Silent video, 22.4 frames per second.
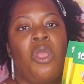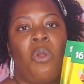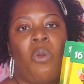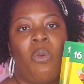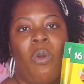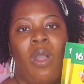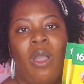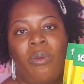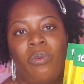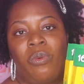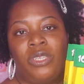
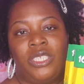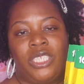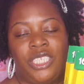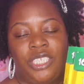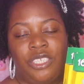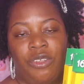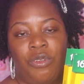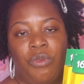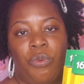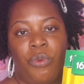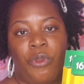while we're
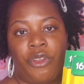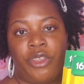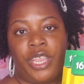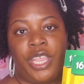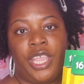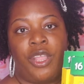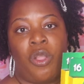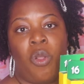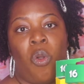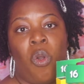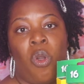still
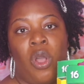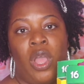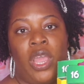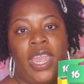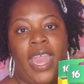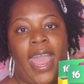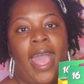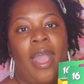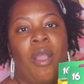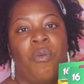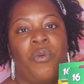working on
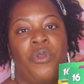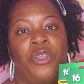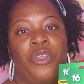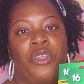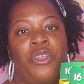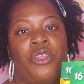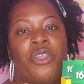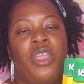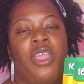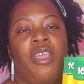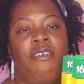
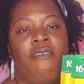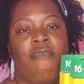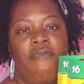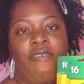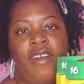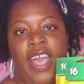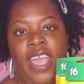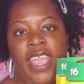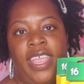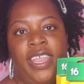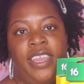our
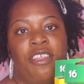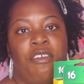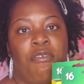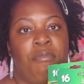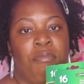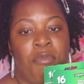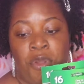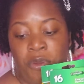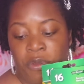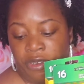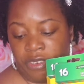fine
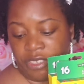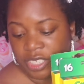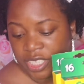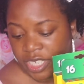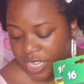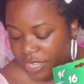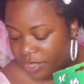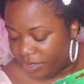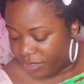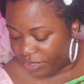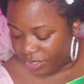motor
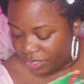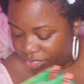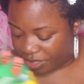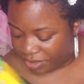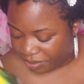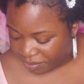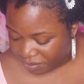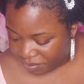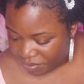skills.